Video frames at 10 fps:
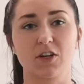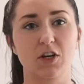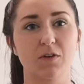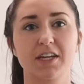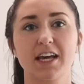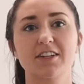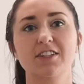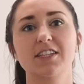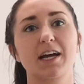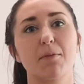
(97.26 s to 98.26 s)
go
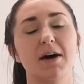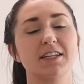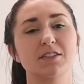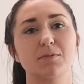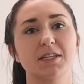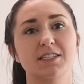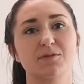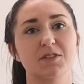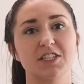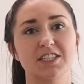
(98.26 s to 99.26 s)
together like a puzzle piece,
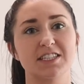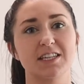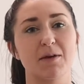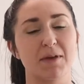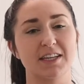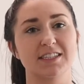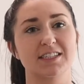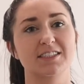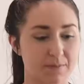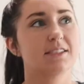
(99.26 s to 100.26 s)
which is
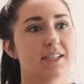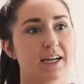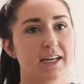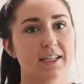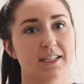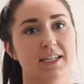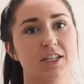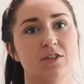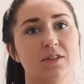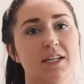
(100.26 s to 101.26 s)
amazing. Secondly,
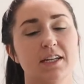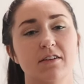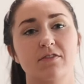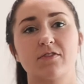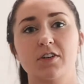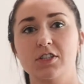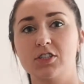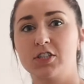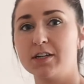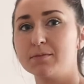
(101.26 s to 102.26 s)
you need fur
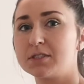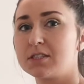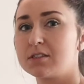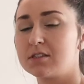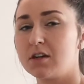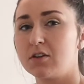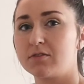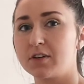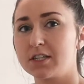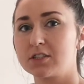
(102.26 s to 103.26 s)
strips. So
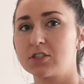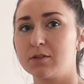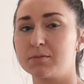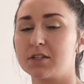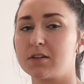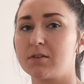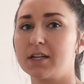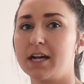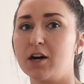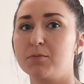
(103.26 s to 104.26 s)
furring strips are going
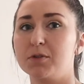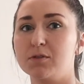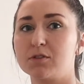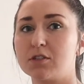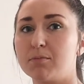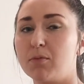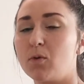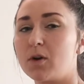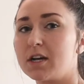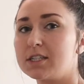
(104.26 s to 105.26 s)
to help you
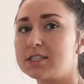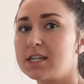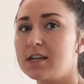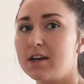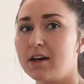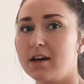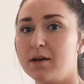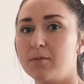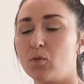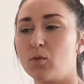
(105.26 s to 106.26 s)
support
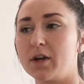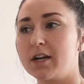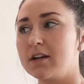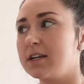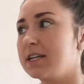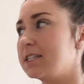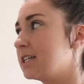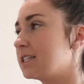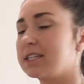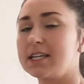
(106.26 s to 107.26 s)
where it
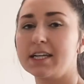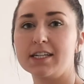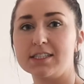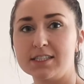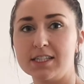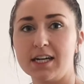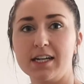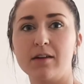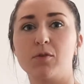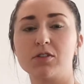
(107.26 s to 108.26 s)
doesn't hit a stud,
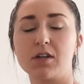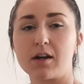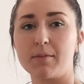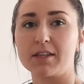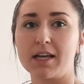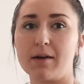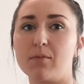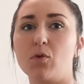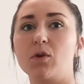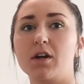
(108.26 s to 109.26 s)
and we'll talk about that
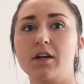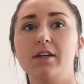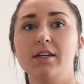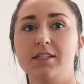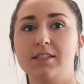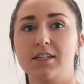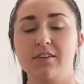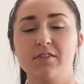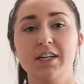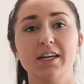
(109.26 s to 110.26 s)
more during
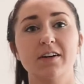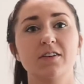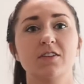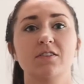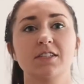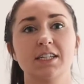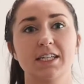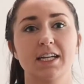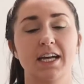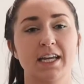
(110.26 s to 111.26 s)
the video. You'll
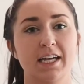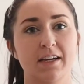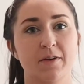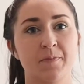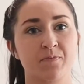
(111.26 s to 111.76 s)
need a